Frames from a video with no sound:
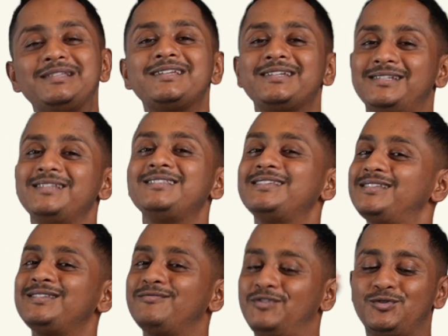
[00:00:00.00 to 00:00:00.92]

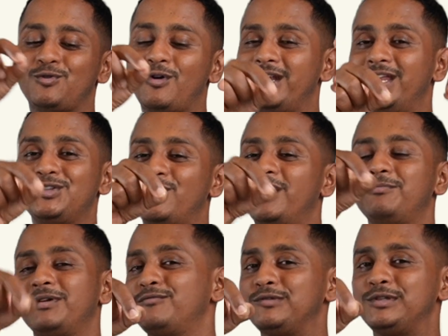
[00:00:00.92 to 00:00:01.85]
sentences is already joined
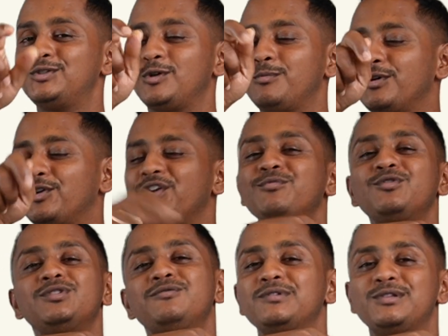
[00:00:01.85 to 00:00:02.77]
by a full stop.
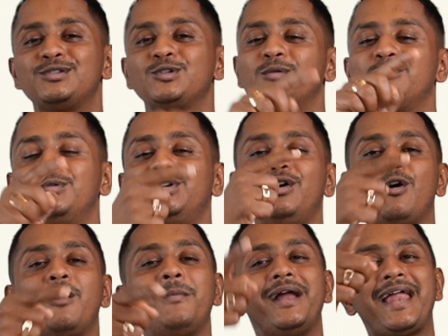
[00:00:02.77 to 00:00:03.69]
Remove the full stop. Put a
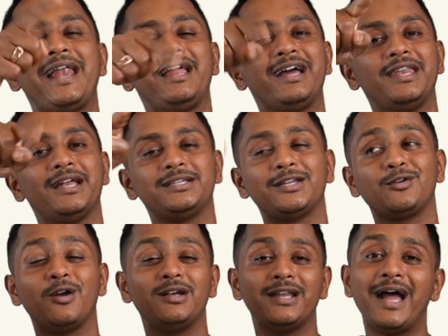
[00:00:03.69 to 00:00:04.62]
comma and add a connector
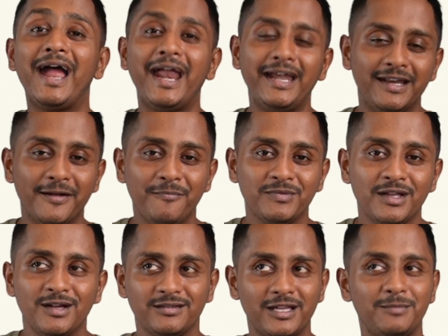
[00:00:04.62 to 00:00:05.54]
called and.
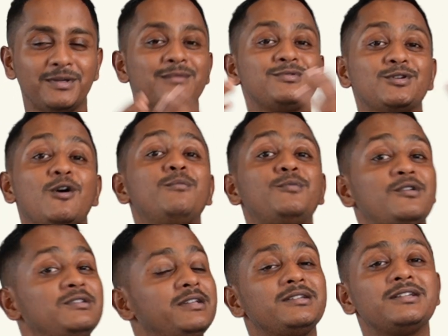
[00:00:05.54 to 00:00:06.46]
That becomes a
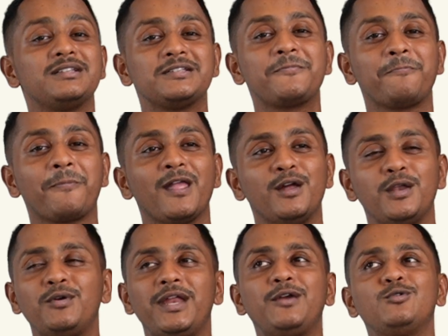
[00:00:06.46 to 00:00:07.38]
compound sentence.
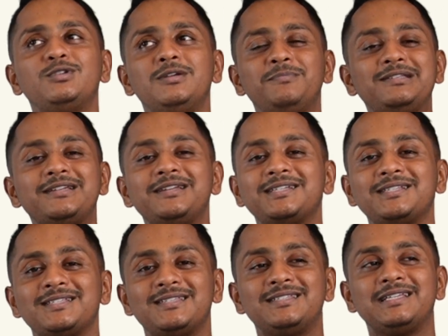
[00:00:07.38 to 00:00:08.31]
Now take 2 simple
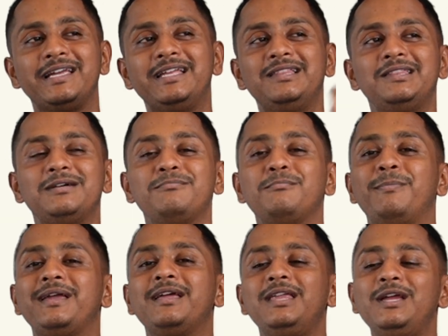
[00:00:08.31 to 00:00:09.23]
sentences. In the
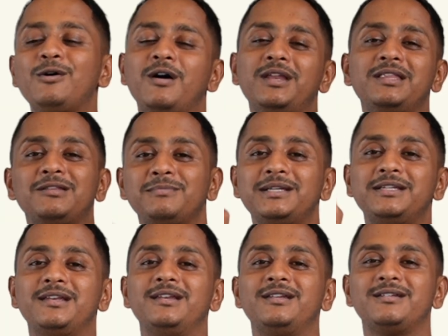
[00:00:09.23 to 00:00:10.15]
beginning or in the
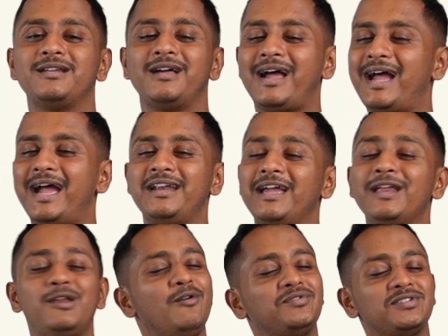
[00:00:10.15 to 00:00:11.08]
middle, add
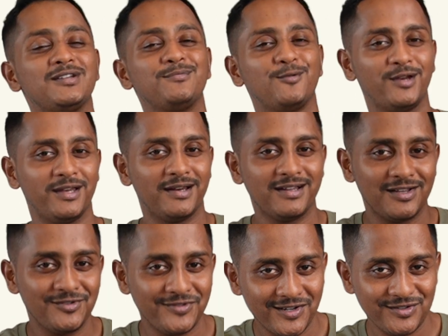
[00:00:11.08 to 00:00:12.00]
any of the subordinate
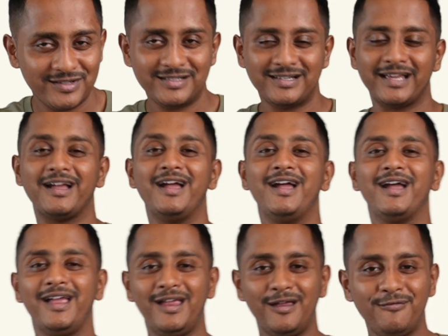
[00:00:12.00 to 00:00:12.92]
conjunctions like
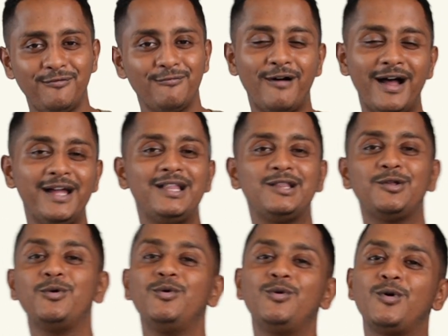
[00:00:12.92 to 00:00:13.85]
if, while,
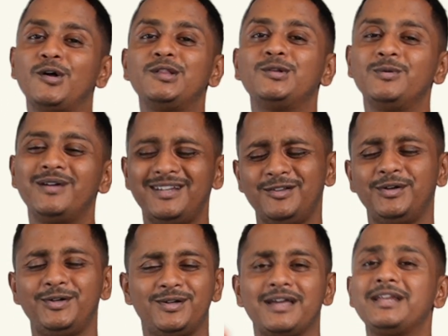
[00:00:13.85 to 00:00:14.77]
though, although,
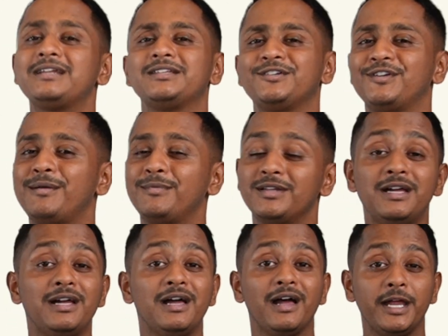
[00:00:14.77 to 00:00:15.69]
and to correct the grammar,
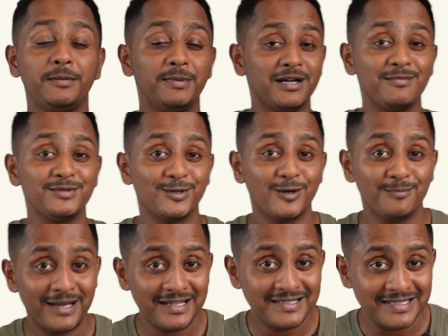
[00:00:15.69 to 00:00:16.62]
it becomes a
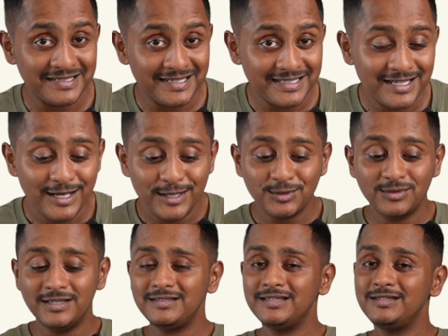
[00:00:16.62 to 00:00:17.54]
complex sentence. So
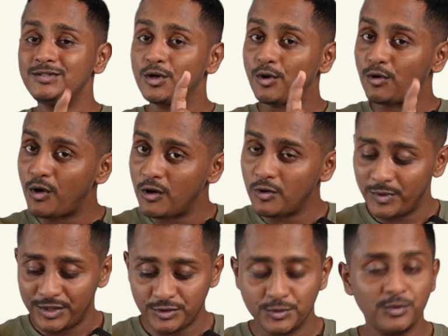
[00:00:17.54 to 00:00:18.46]
this is wrong
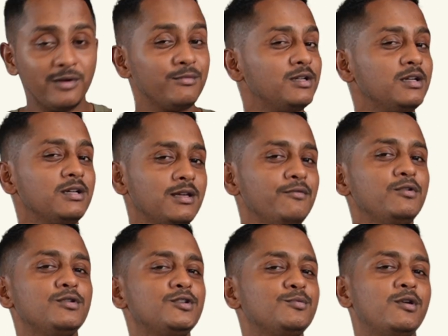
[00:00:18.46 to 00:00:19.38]
way to do. I'm going to give
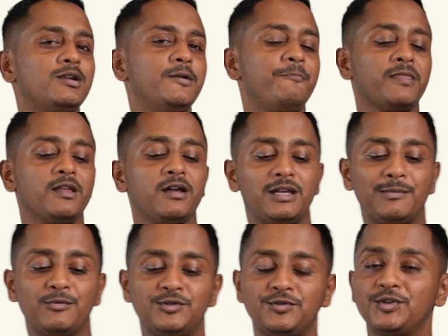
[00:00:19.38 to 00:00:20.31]
you a small
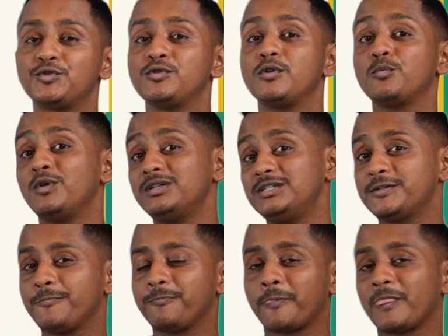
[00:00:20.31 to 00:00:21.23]
demonstration on what
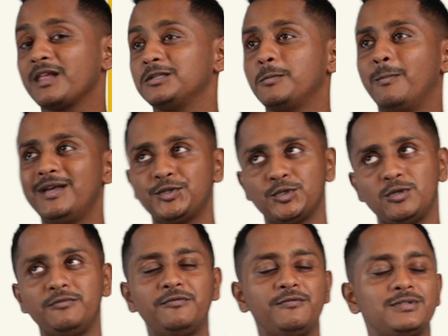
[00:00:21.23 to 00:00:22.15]
the mixture
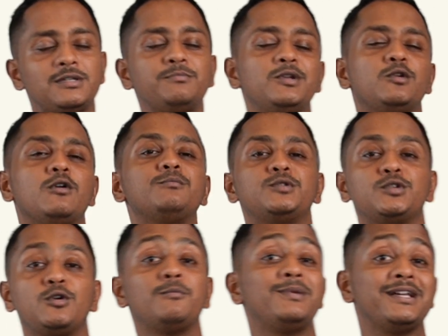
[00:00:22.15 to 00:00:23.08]
of simple,
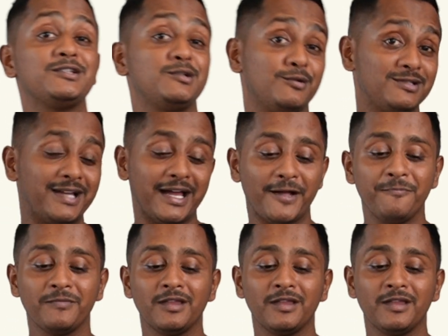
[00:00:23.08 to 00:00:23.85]
compound, complex looks like.